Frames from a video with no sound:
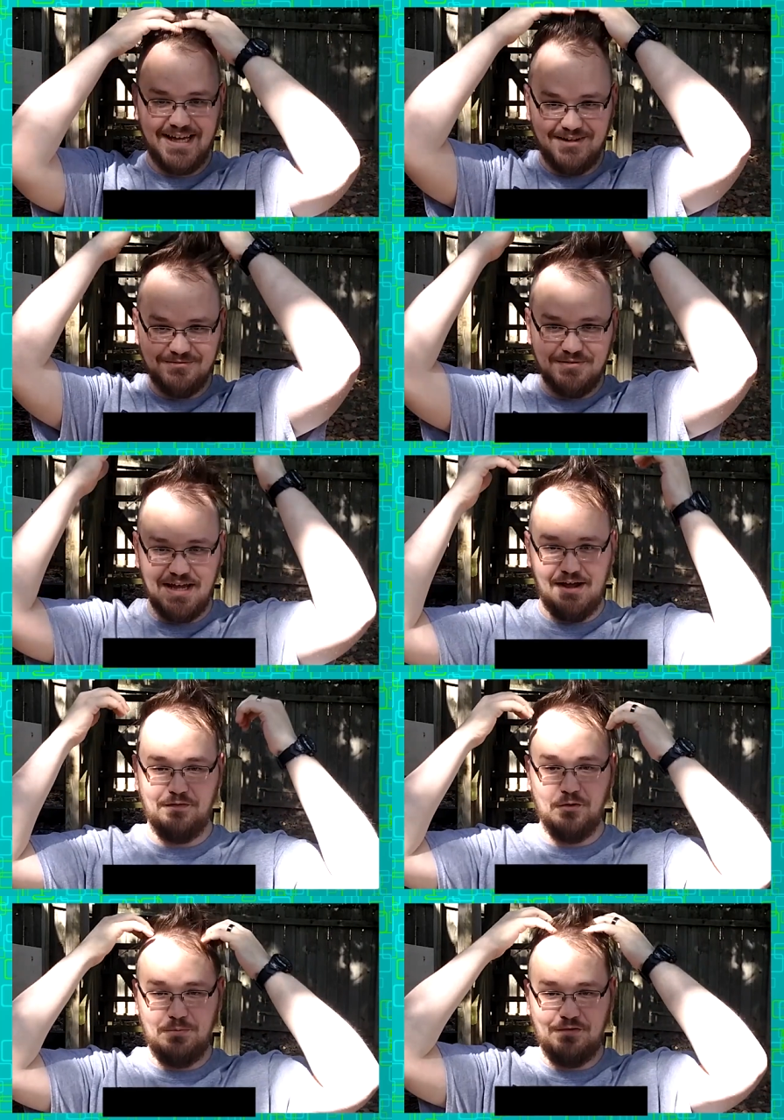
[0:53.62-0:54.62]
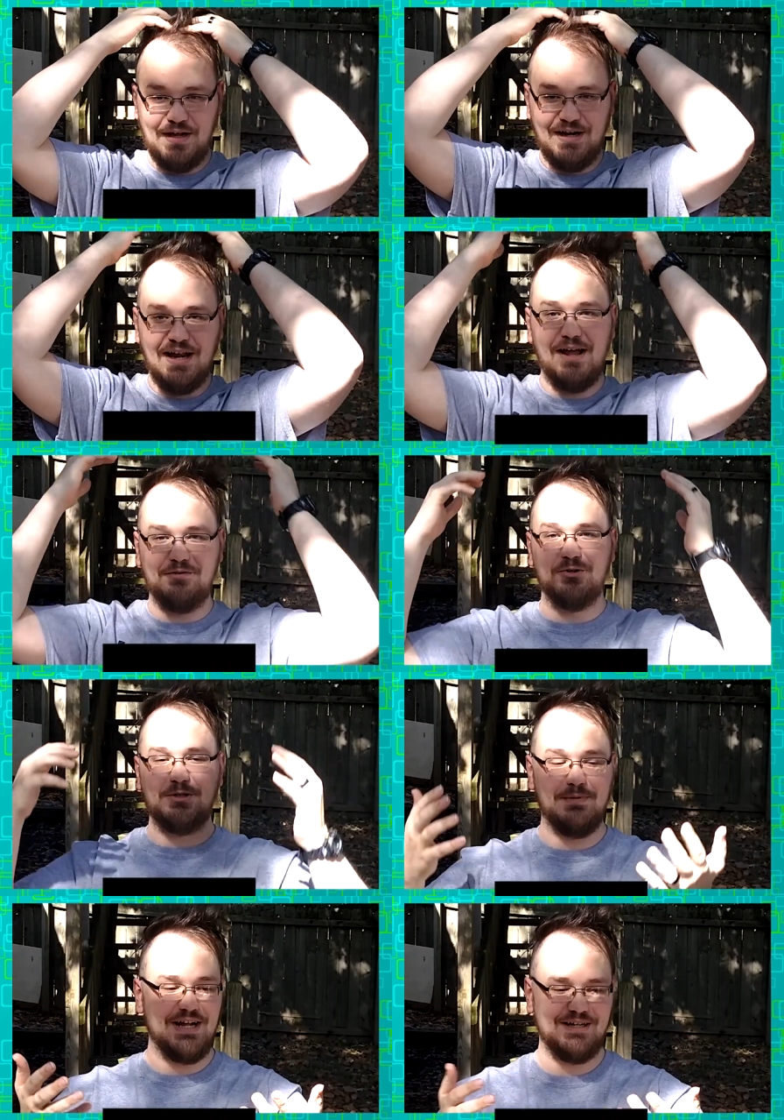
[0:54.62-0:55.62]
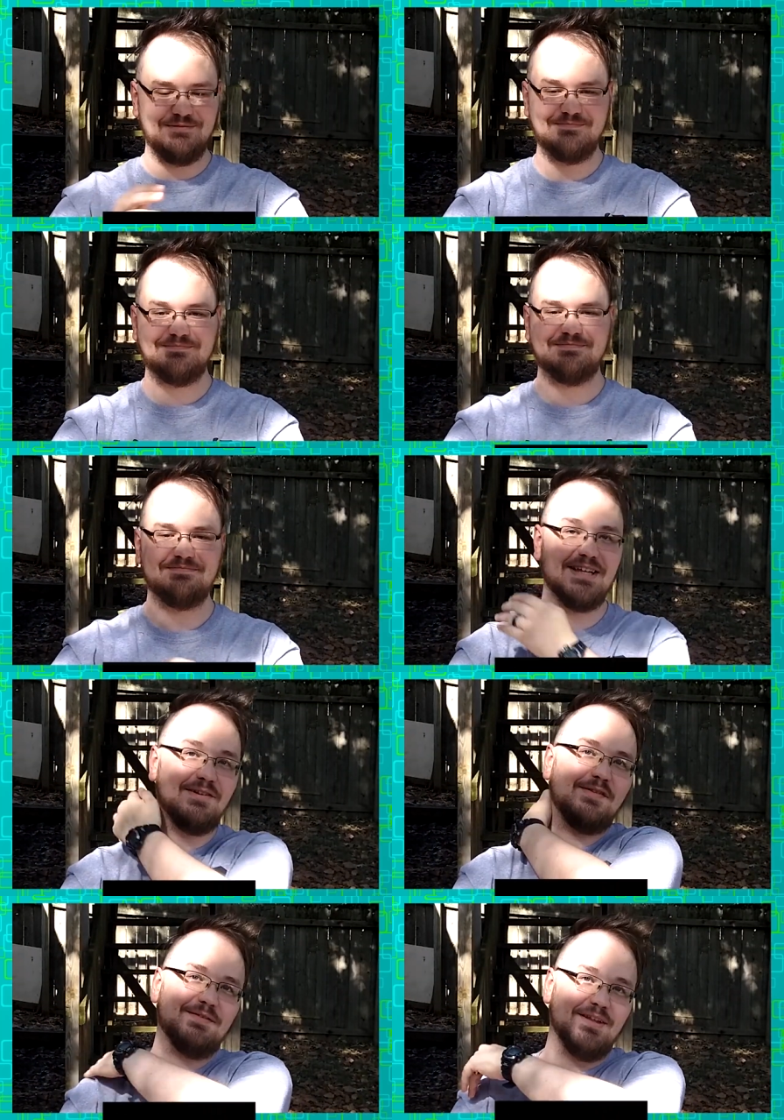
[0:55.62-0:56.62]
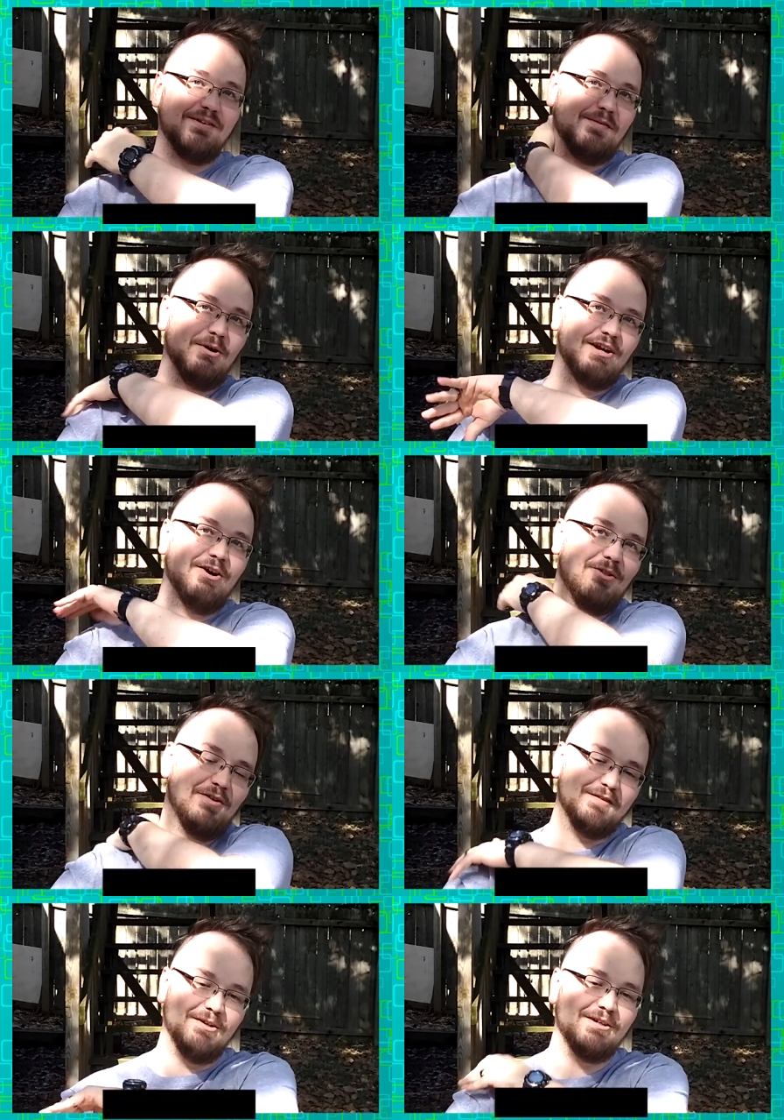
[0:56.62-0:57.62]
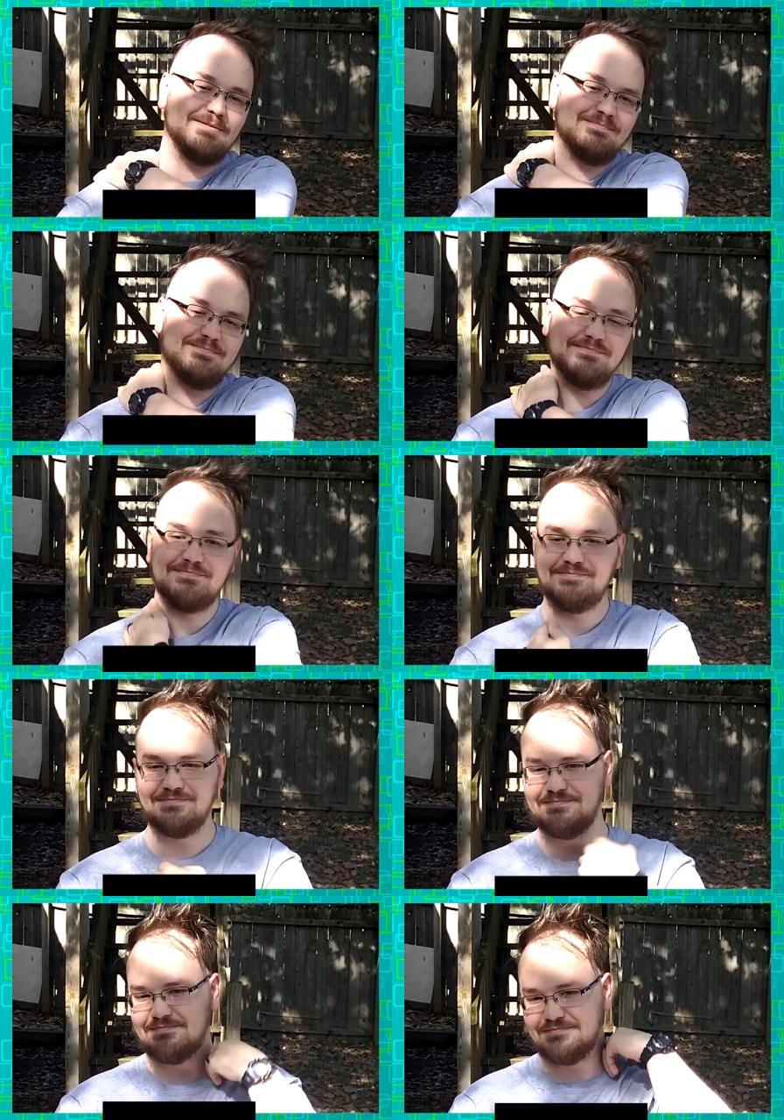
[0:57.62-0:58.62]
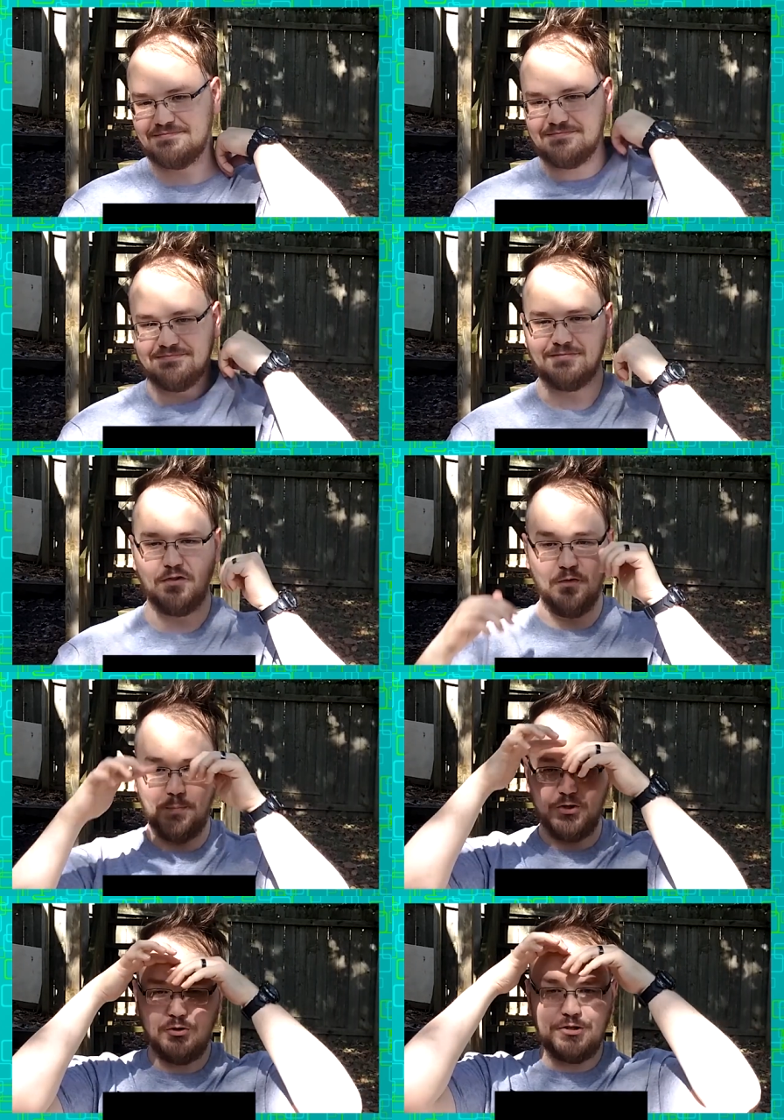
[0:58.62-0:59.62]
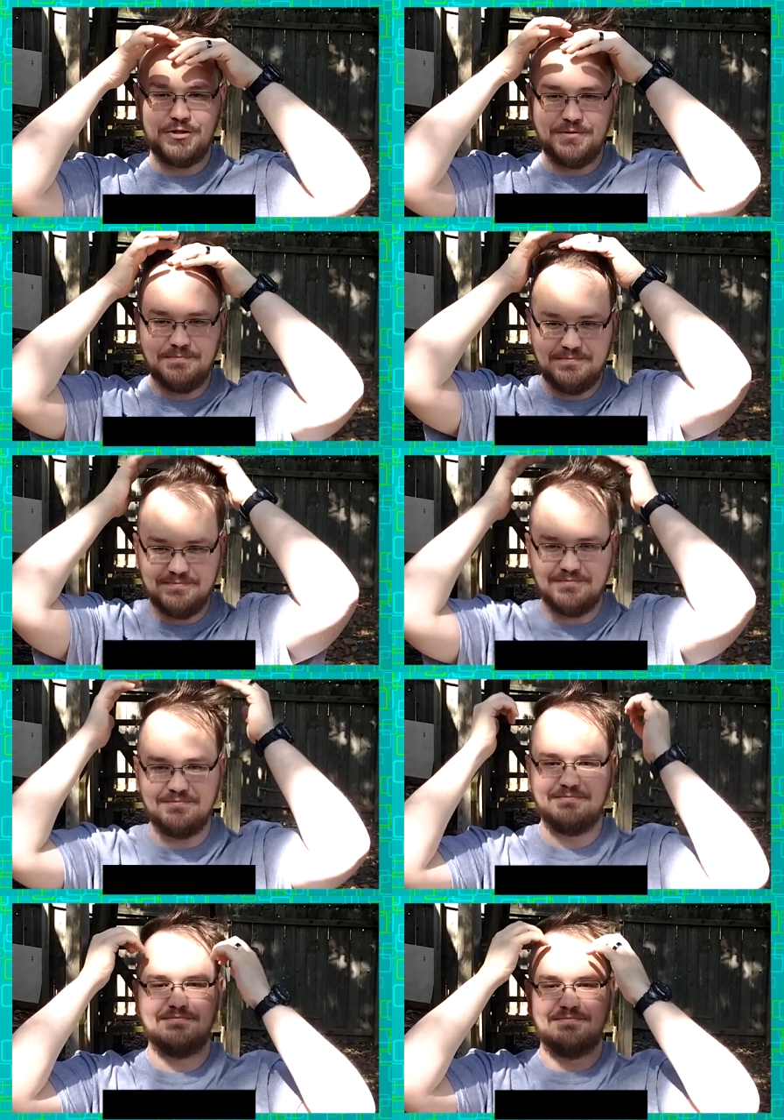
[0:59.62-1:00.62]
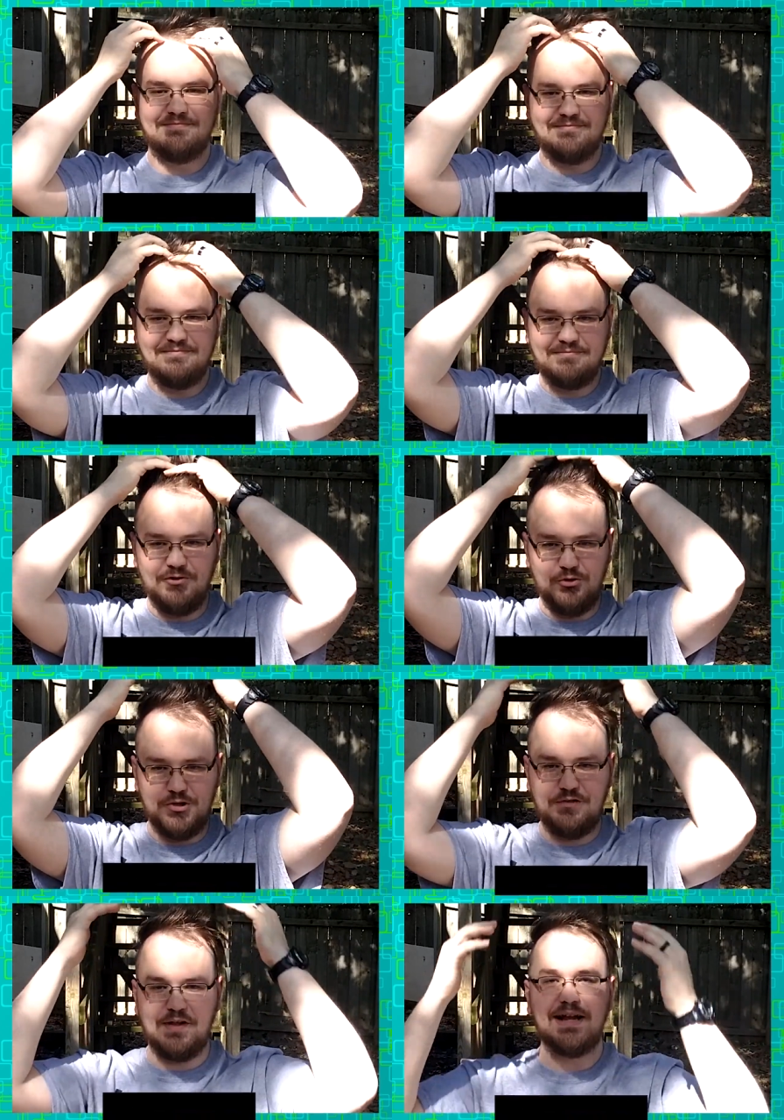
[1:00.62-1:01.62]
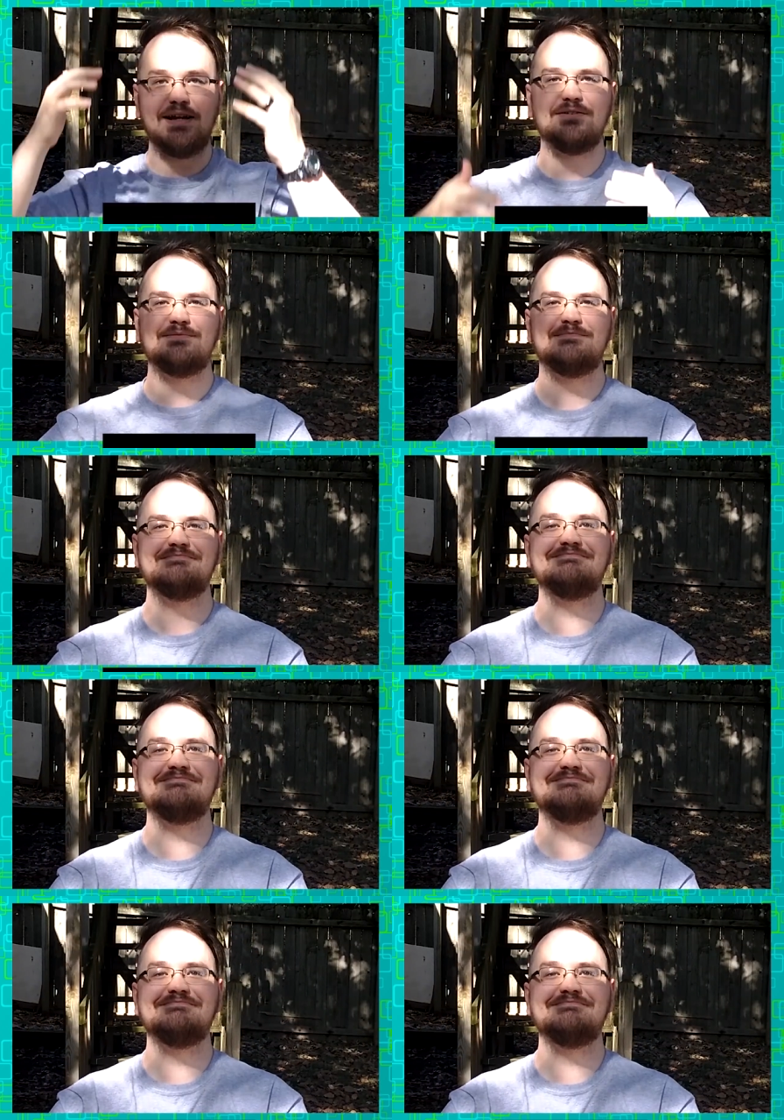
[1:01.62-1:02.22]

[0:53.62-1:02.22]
Yeah, half Super Saiyan, half douchebag. That's that's what I call this look. Super douche? Douche Saiyan?